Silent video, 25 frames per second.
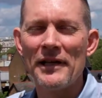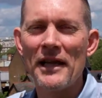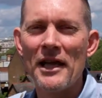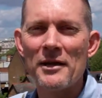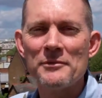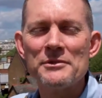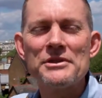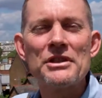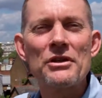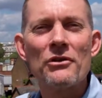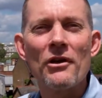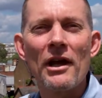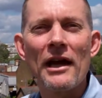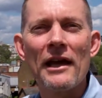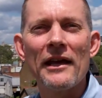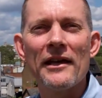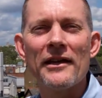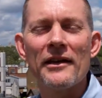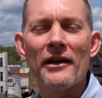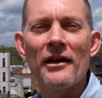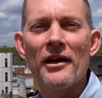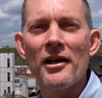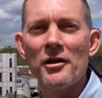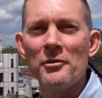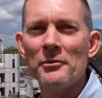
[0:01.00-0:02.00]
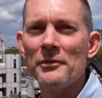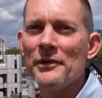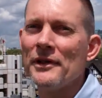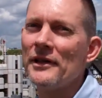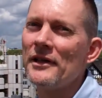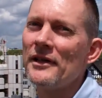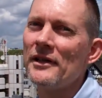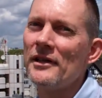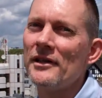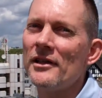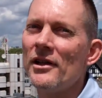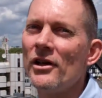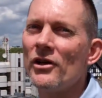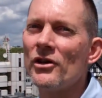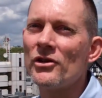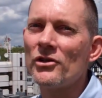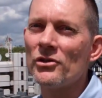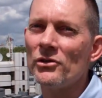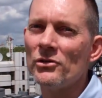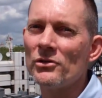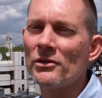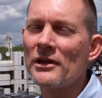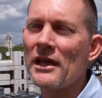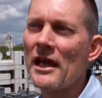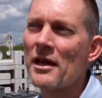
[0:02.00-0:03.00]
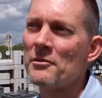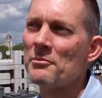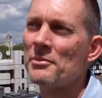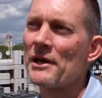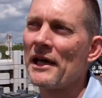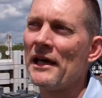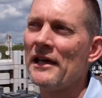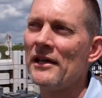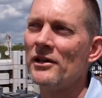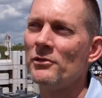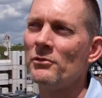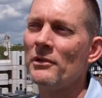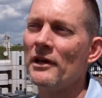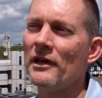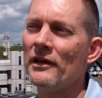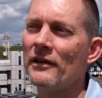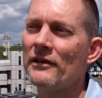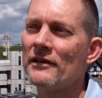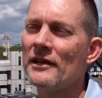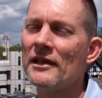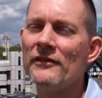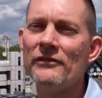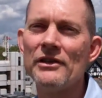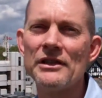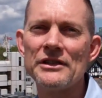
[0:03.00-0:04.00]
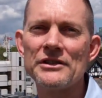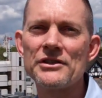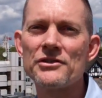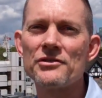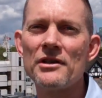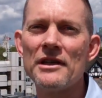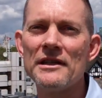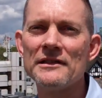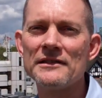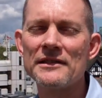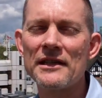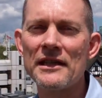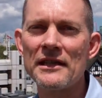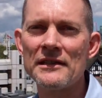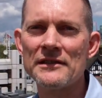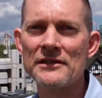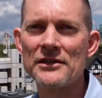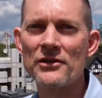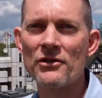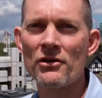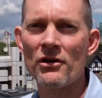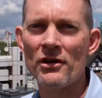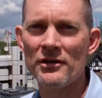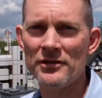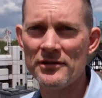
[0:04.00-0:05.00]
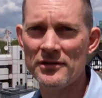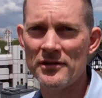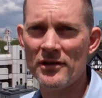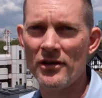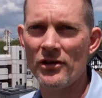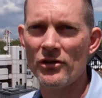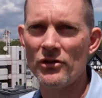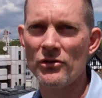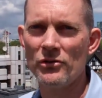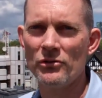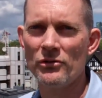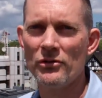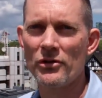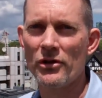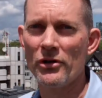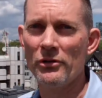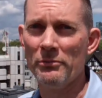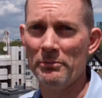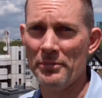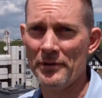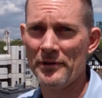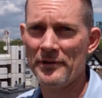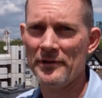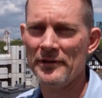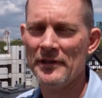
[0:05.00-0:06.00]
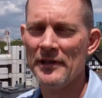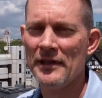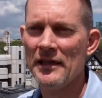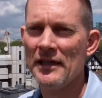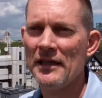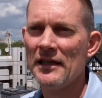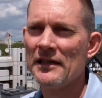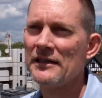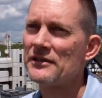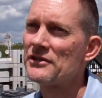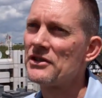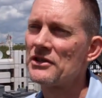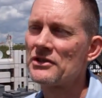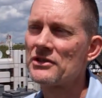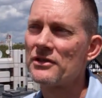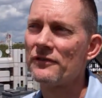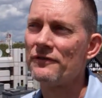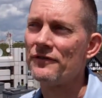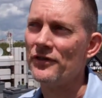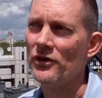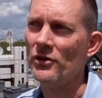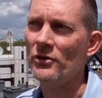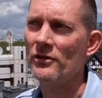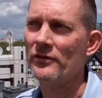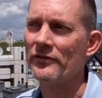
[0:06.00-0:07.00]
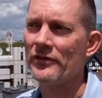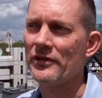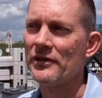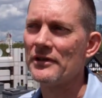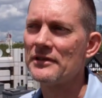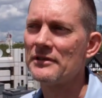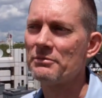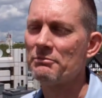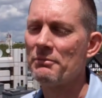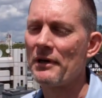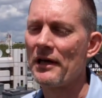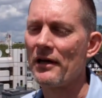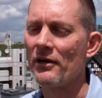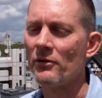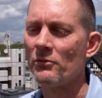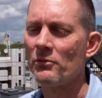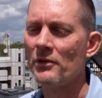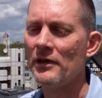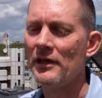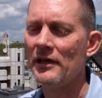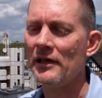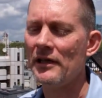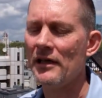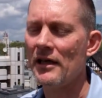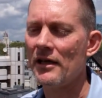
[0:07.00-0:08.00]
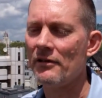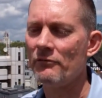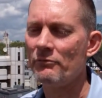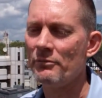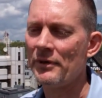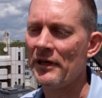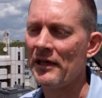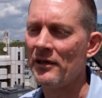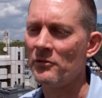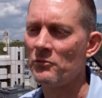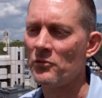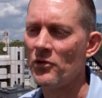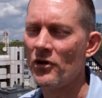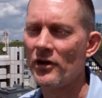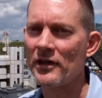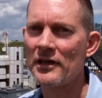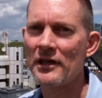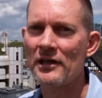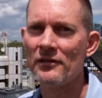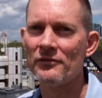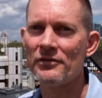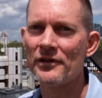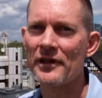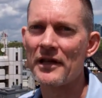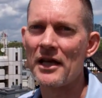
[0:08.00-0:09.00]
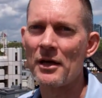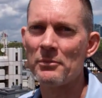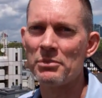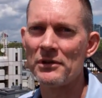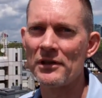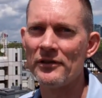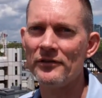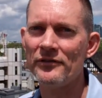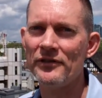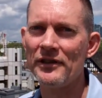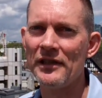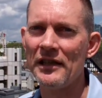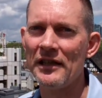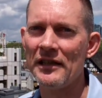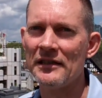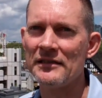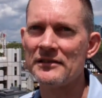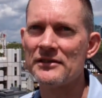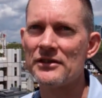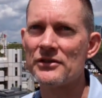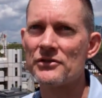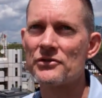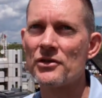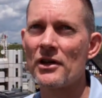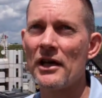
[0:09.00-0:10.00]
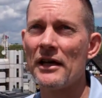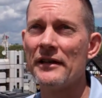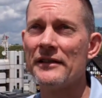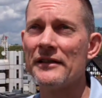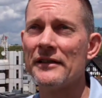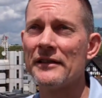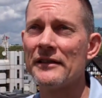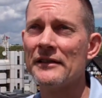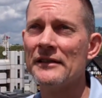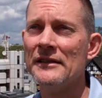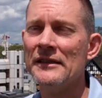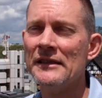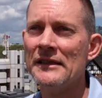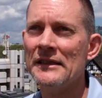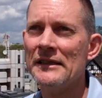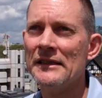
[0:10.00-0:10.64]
name's Greg. I'm a local campaigner with Living Streets King's Cross local group. There's just a few of us, but we have been working for a couple of years to try to